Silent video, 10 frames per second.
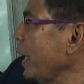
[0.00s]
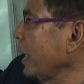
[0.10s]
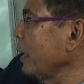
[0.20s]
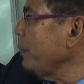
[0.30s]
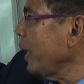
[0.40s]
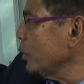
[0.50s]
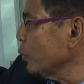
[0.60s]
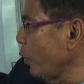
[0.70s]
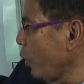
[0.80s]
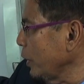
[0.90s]
academic, and
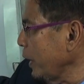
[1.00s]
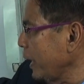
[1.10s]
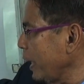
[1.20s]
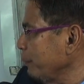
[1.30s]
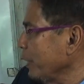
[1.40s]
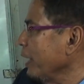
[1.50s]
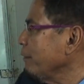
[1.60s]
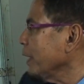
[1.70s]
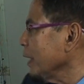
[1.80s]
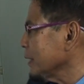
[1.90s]
so on, and then
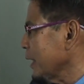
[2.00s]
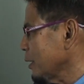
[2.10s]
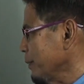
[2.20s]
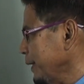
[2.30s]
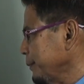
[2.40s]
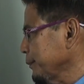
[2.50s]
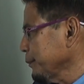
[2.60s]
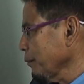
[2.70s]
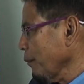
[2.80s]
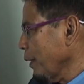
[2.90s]
behavioral assessment,
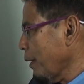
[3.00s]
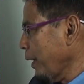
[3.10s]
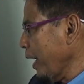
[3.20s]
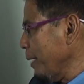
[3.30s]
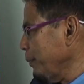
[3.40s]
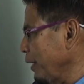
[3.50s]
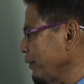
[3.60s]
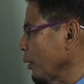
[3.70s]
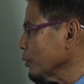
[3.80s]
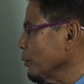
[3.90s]
alright, and
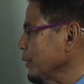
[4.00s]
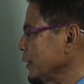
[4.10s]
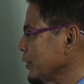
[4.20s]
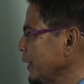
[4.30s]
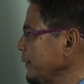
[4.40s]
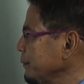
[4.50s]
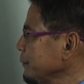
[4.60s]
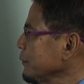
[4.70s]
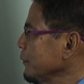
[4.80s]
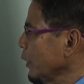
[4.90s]
behavioral observation
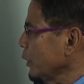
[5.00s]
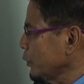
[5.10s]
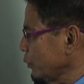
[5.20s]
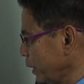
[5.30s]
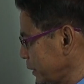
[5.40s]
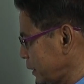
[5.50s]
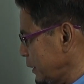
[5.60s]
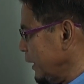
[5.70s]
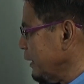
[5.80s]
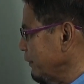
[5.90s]
towards
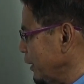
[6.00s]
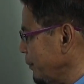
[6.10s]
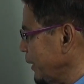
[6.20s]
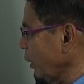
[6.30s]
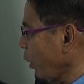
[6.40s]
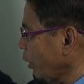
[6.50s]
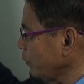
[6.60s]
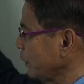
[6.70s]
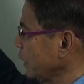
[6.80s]
the development of